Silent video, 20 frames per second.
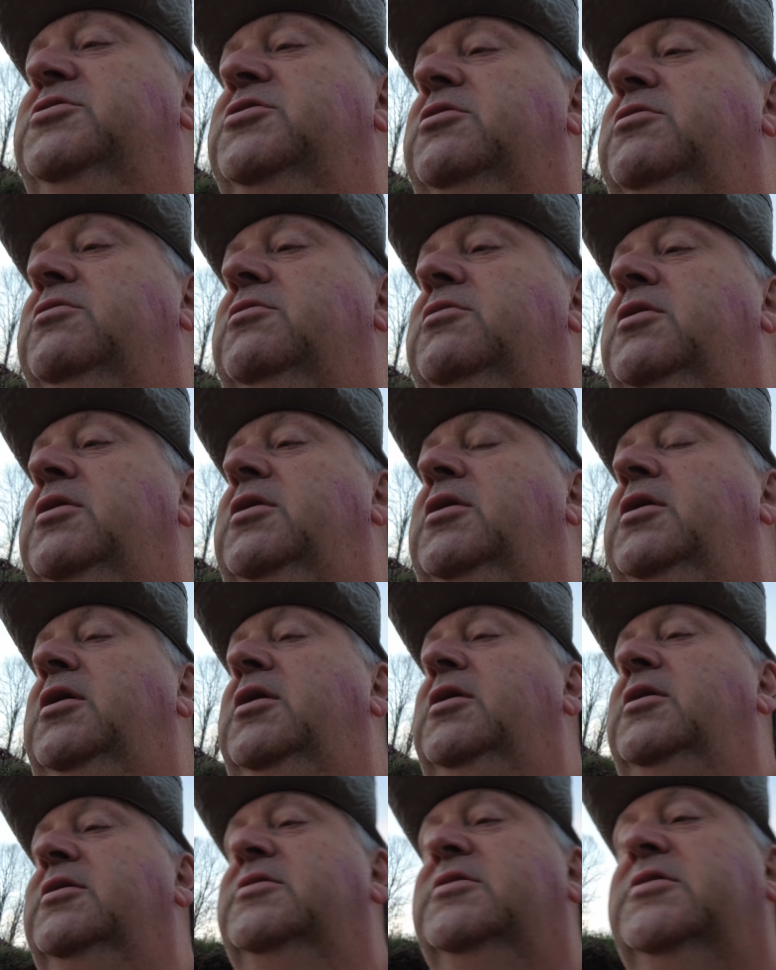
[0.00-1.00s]
So
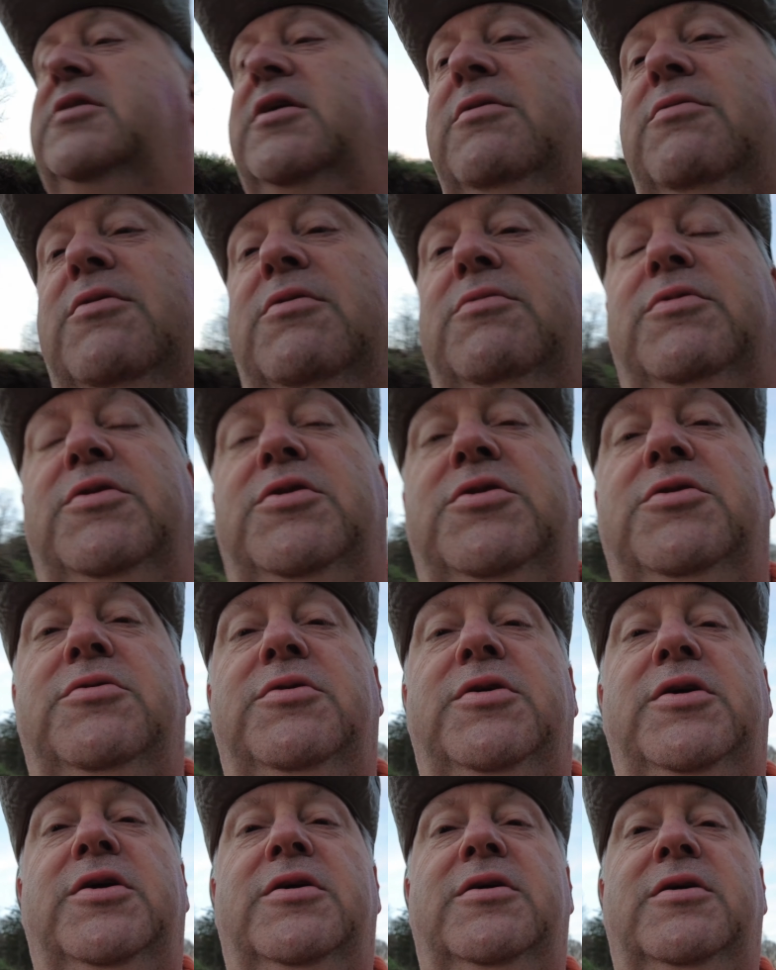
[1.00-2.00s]
let's see what we
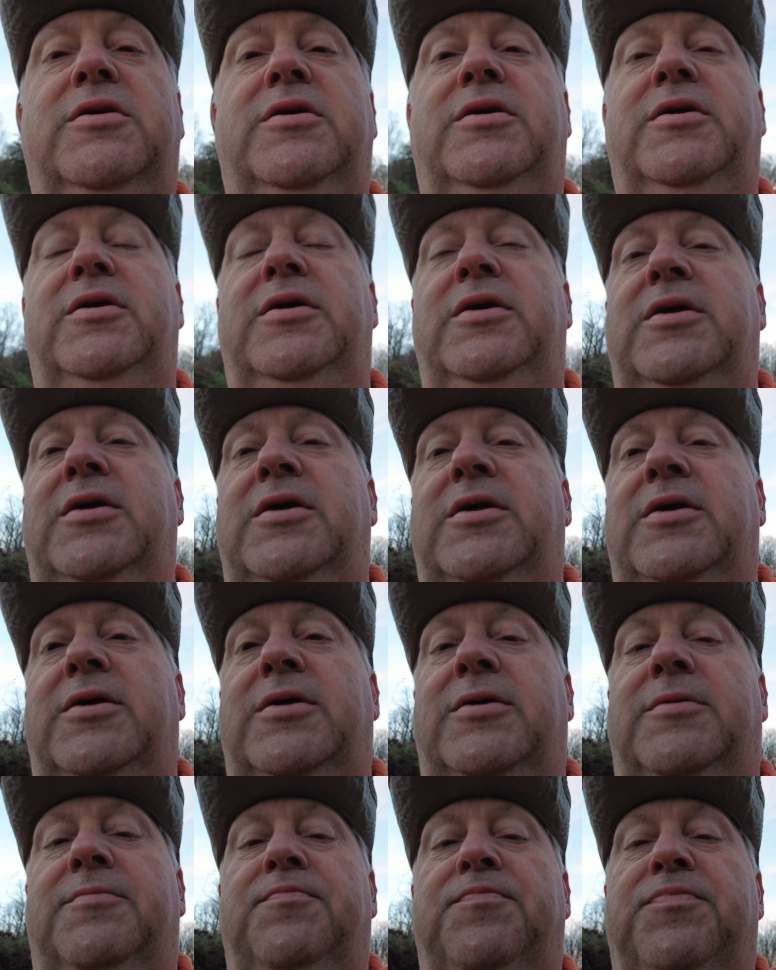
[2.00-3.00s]
do here.
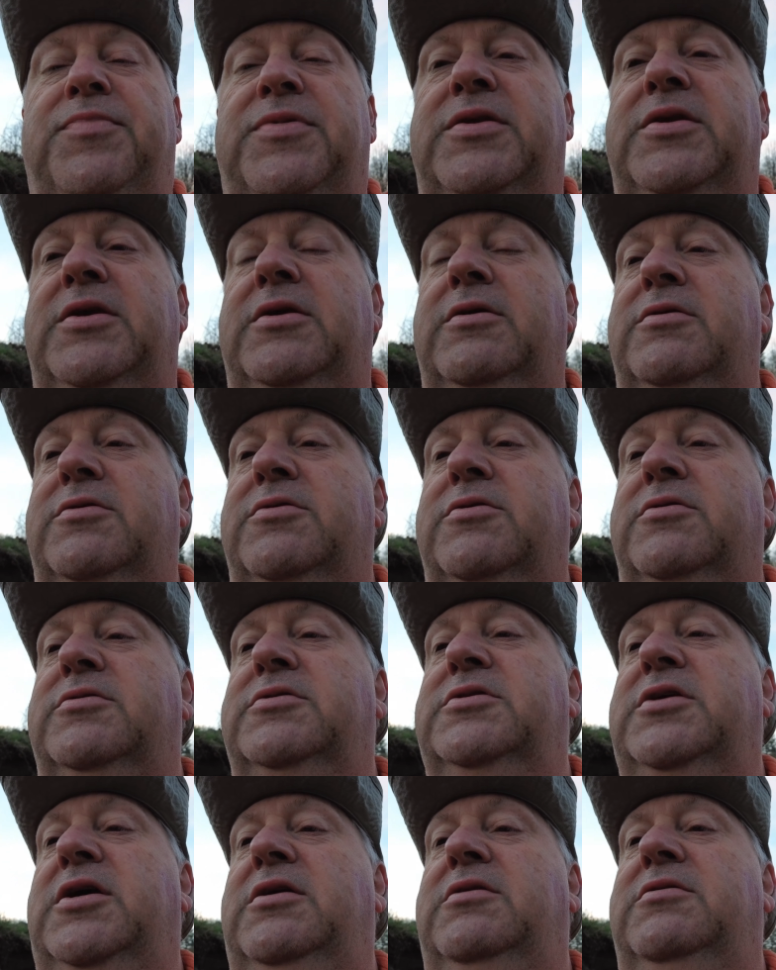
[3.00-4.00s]
See how it
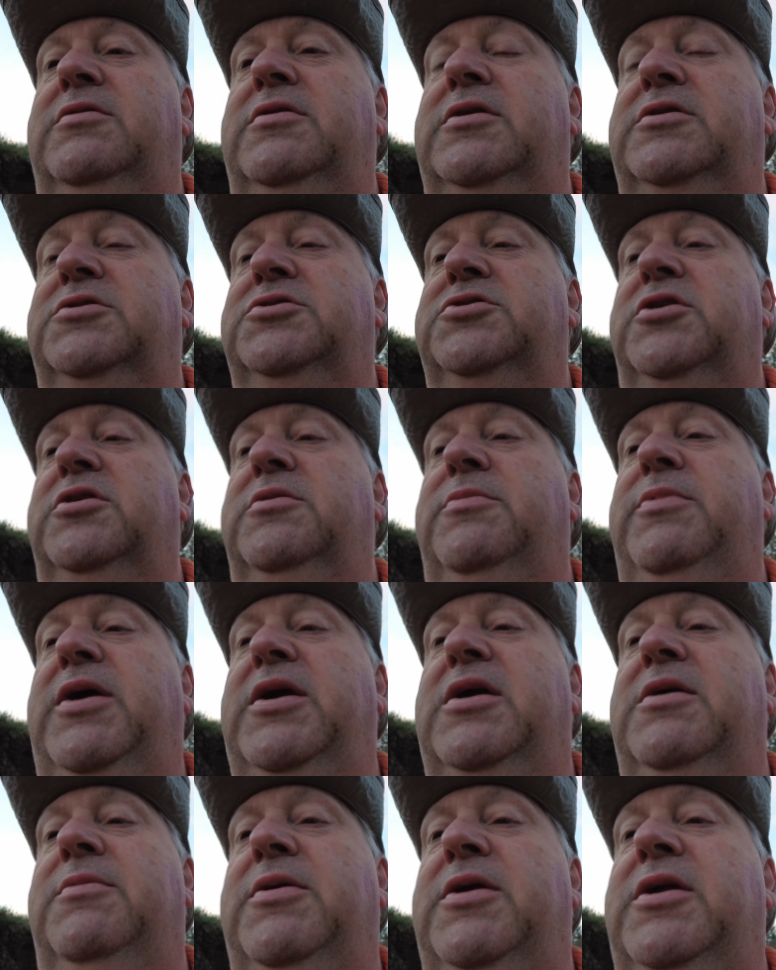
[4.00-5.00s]
turns out, and I'll show you the
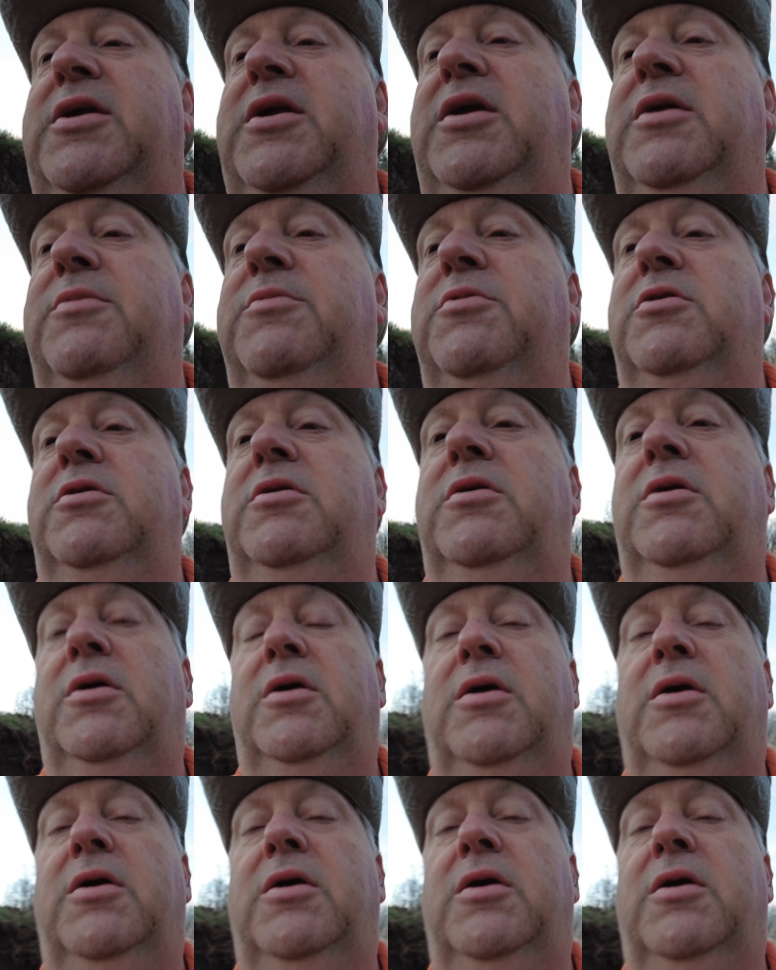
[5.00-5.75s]
back of my camera.